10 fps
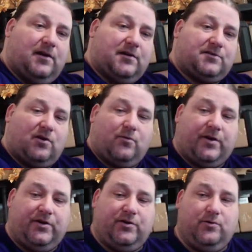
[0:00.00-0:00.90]
So
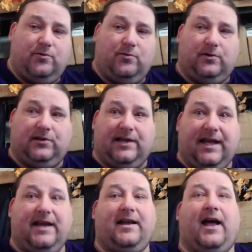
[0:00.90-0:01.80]
when you
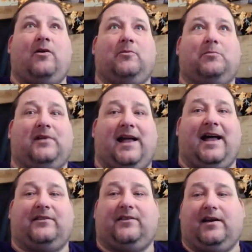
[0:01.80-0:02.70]
lay down
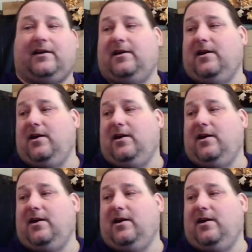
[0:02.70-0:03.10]
plastic,